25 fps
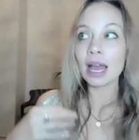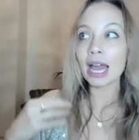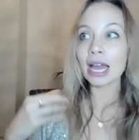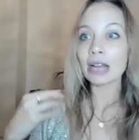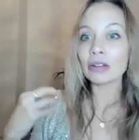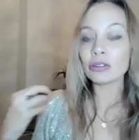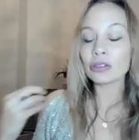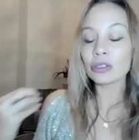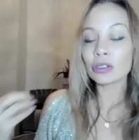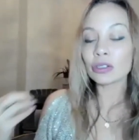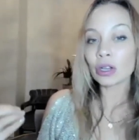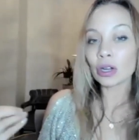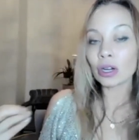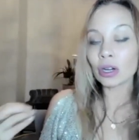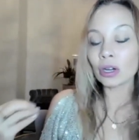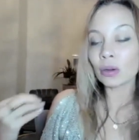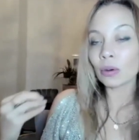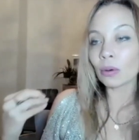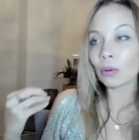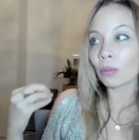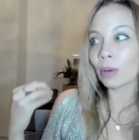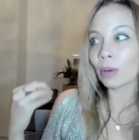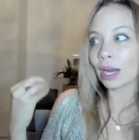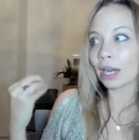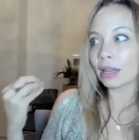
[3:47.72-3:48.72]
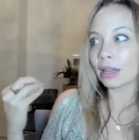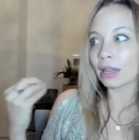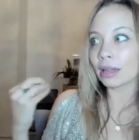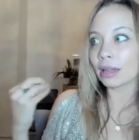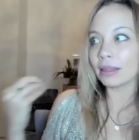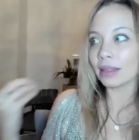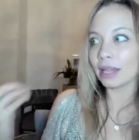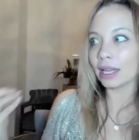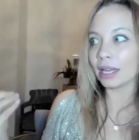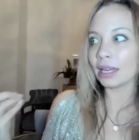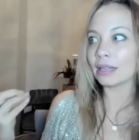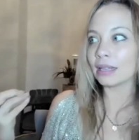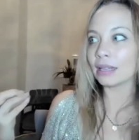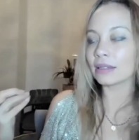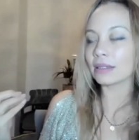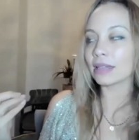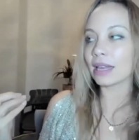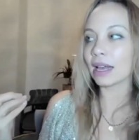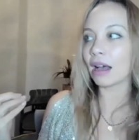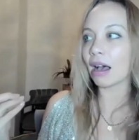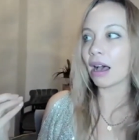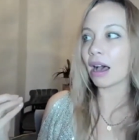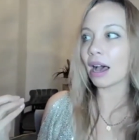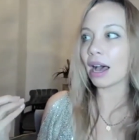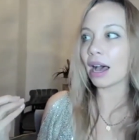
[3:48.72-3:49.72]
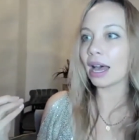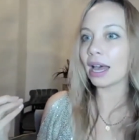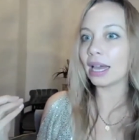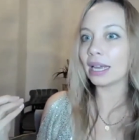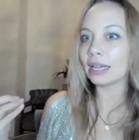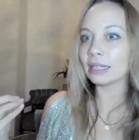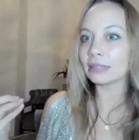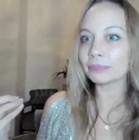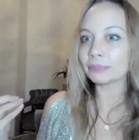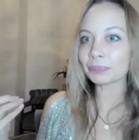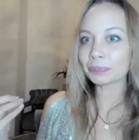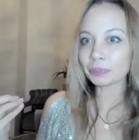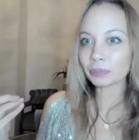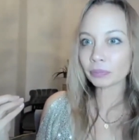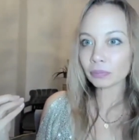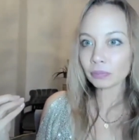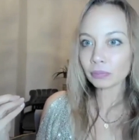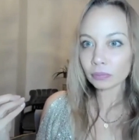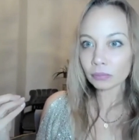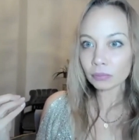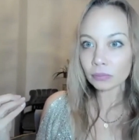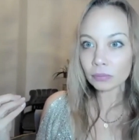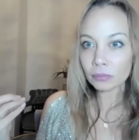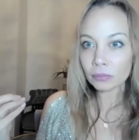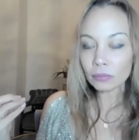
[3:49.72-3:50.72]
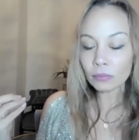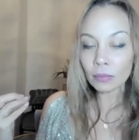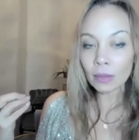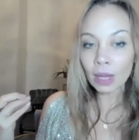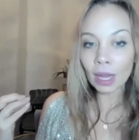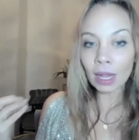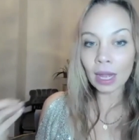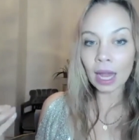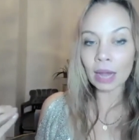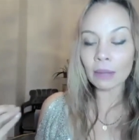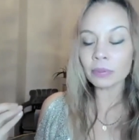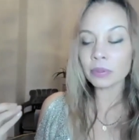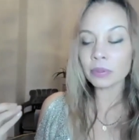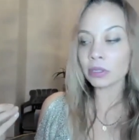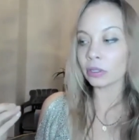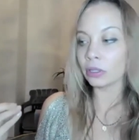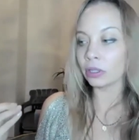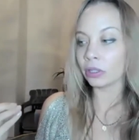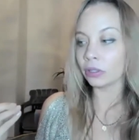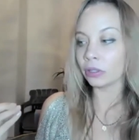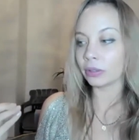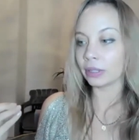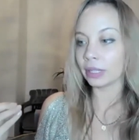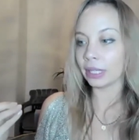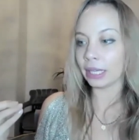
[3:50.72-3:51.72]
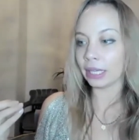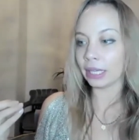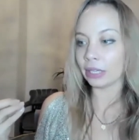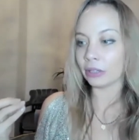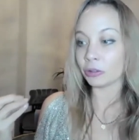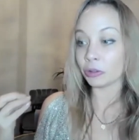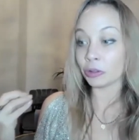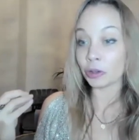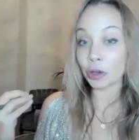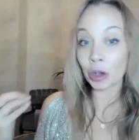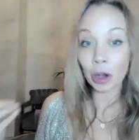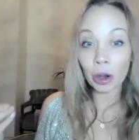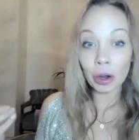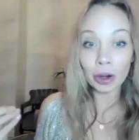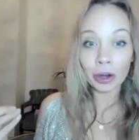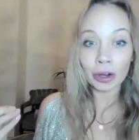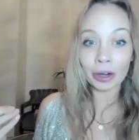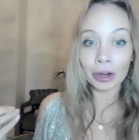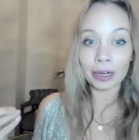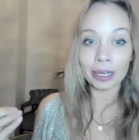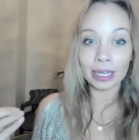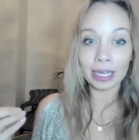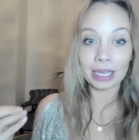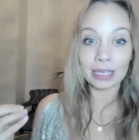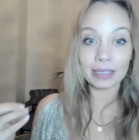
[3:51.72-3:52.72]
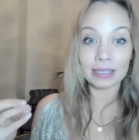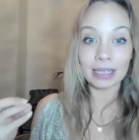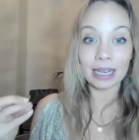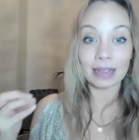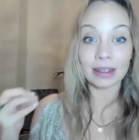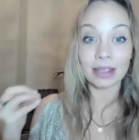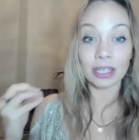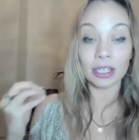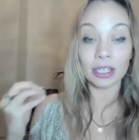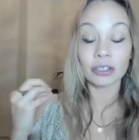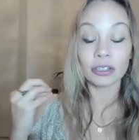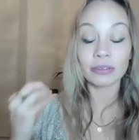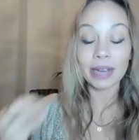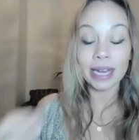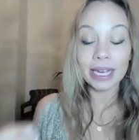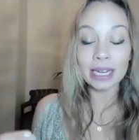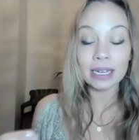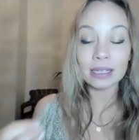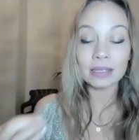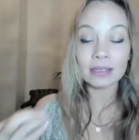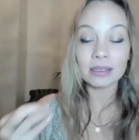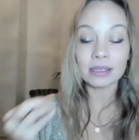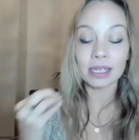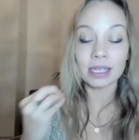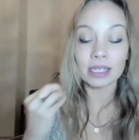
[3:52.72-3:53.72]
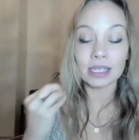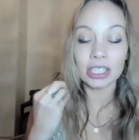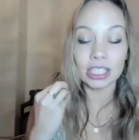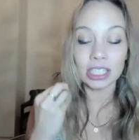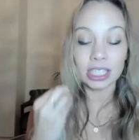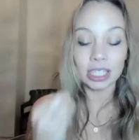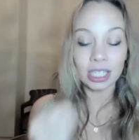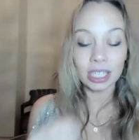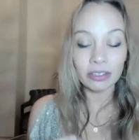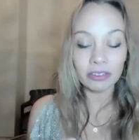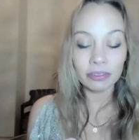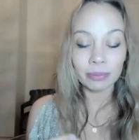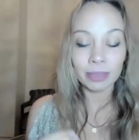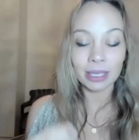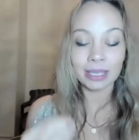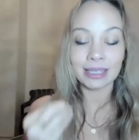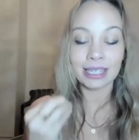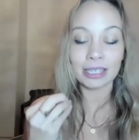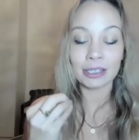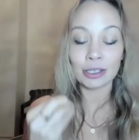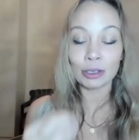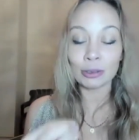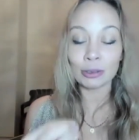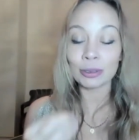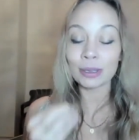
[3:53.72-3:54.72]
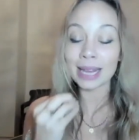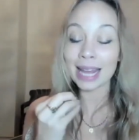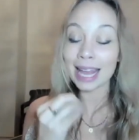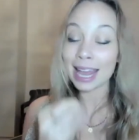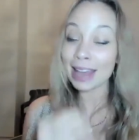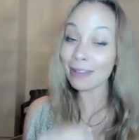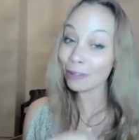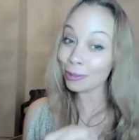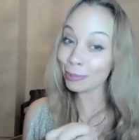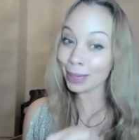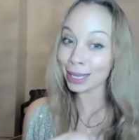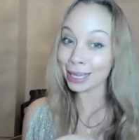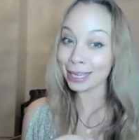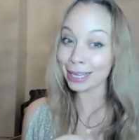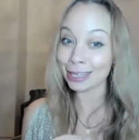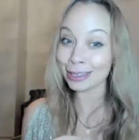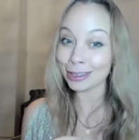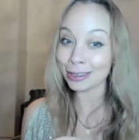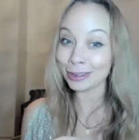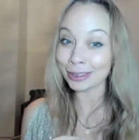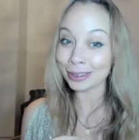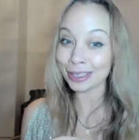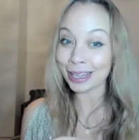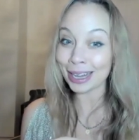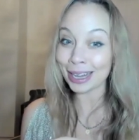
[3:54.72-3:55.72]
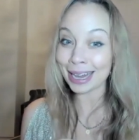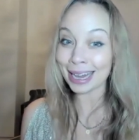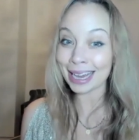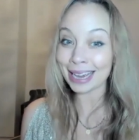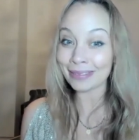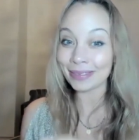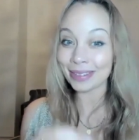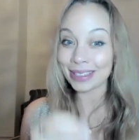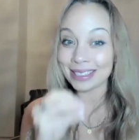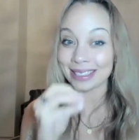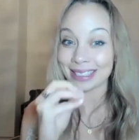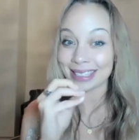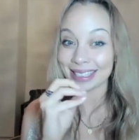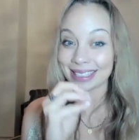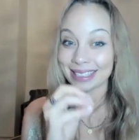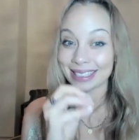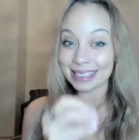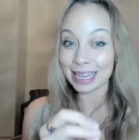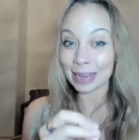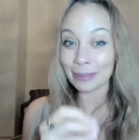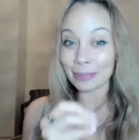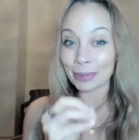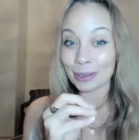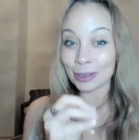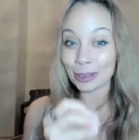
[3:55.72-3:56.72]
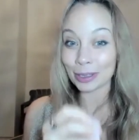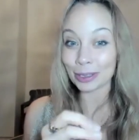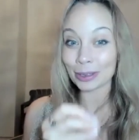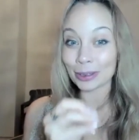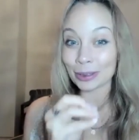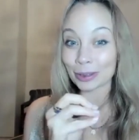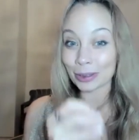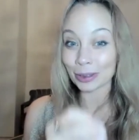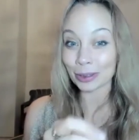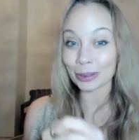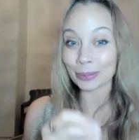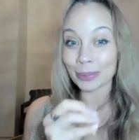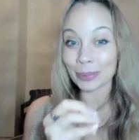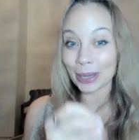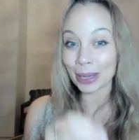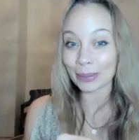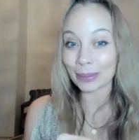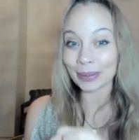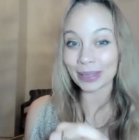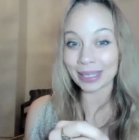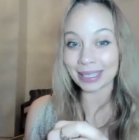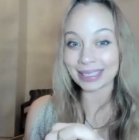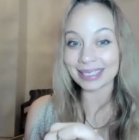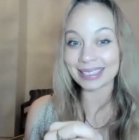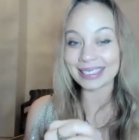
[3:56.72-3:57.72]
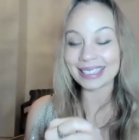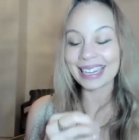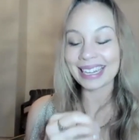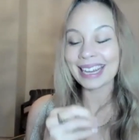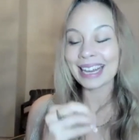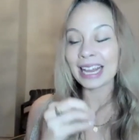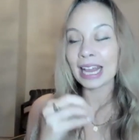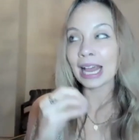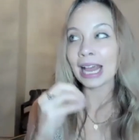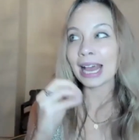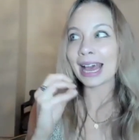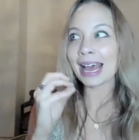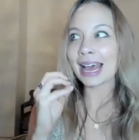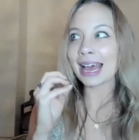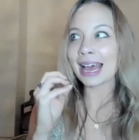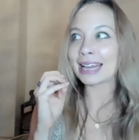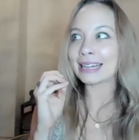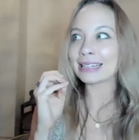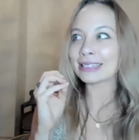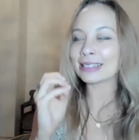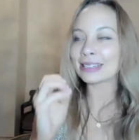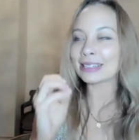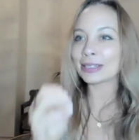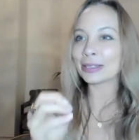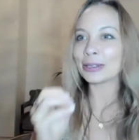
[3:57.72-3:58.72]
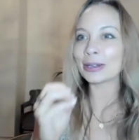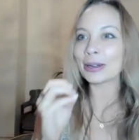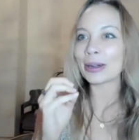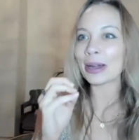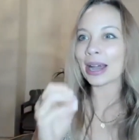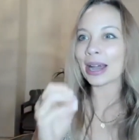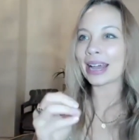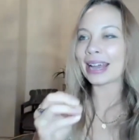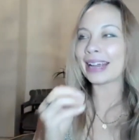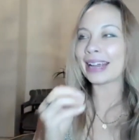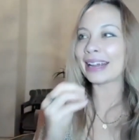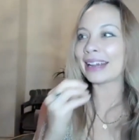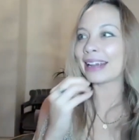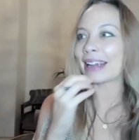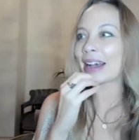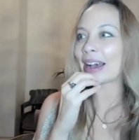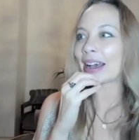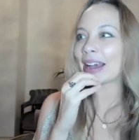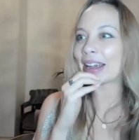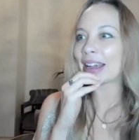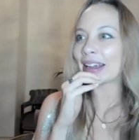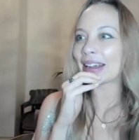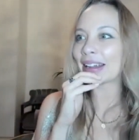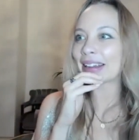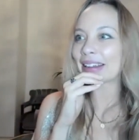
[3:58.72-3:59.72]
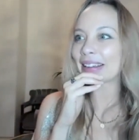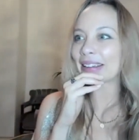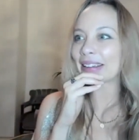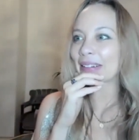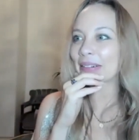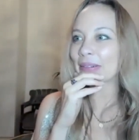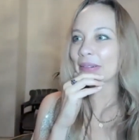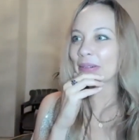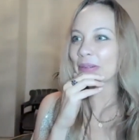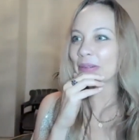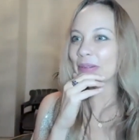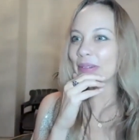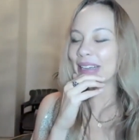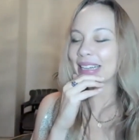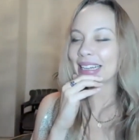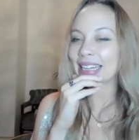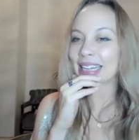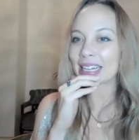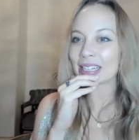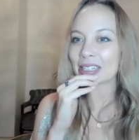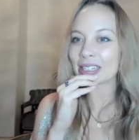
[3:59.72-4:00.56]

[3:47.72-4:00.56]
And so one of the things that I absolutely know is that the greatest achievement that you will ever make in your life is to step into your soul purpose. And, you know, I really